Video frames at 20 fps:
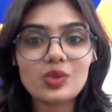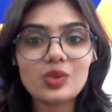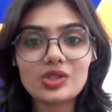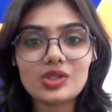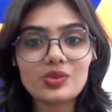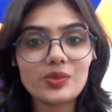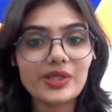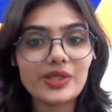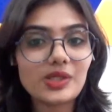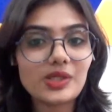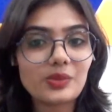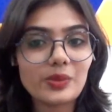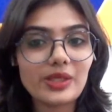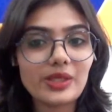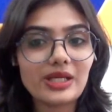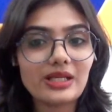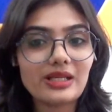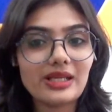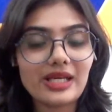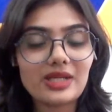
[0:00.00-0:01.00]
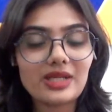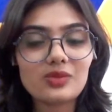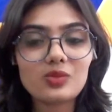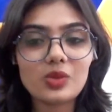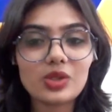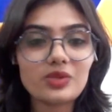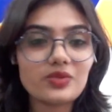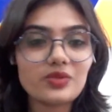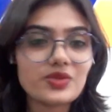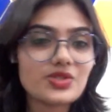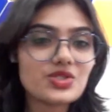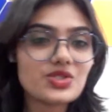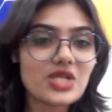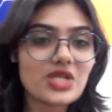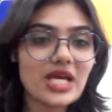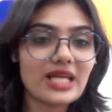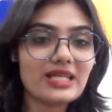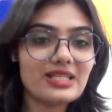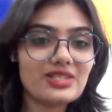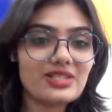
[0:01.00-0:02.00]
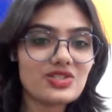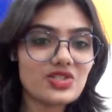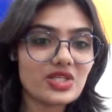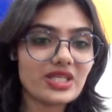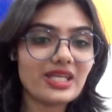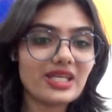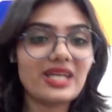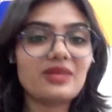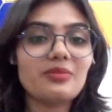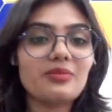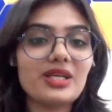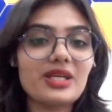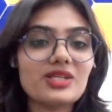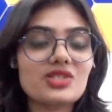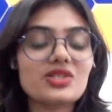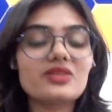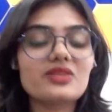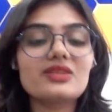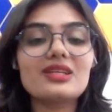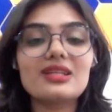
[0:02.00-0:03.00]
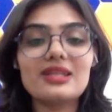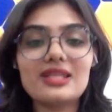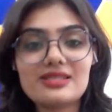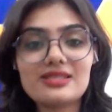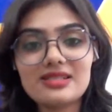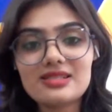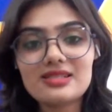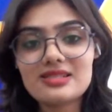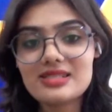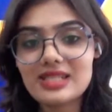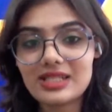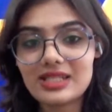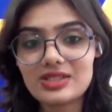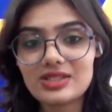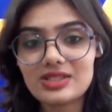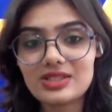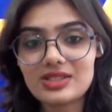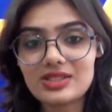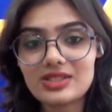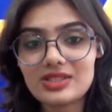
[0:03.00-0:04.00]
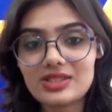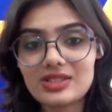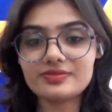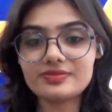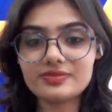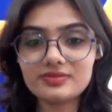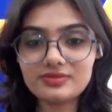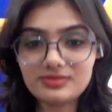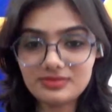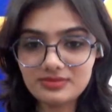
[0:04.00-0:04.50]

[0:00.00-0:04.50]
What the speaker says: highlight what went well and what was challenging, and mention the lessons that you learned.